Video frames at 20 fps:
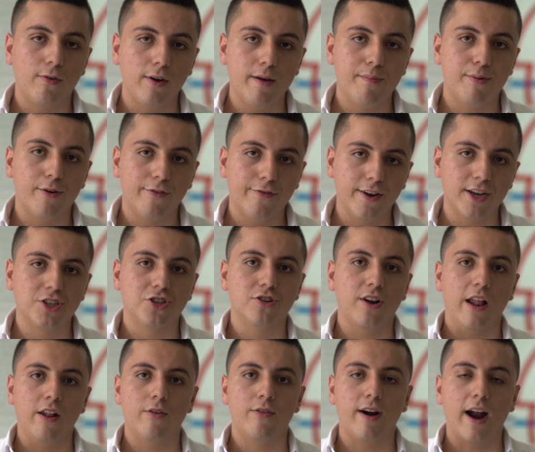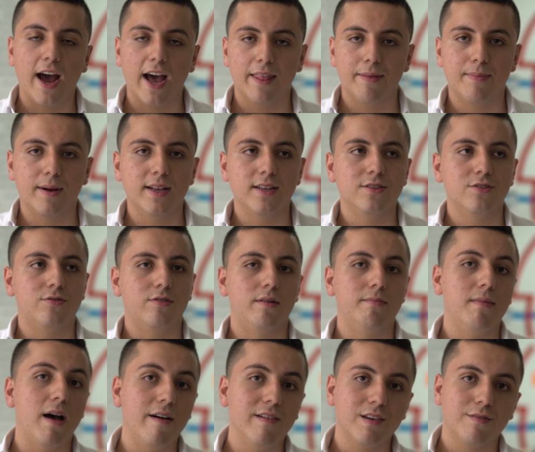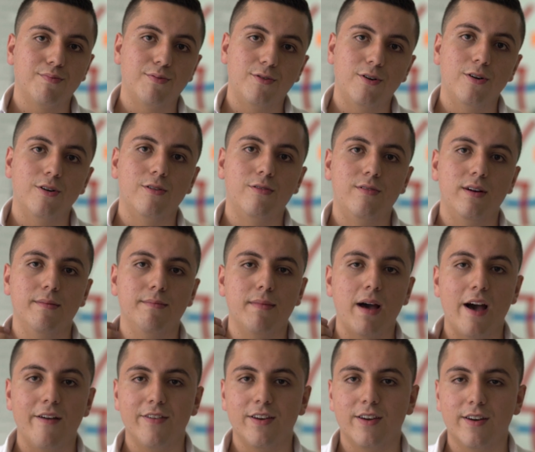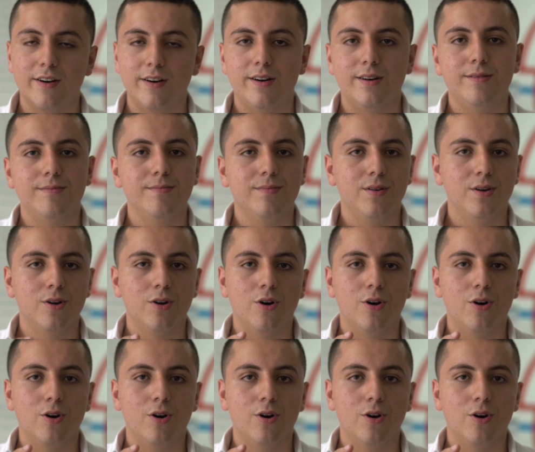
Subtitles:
3 Professional or Advanced or a Mavic Pro or a Mavic Air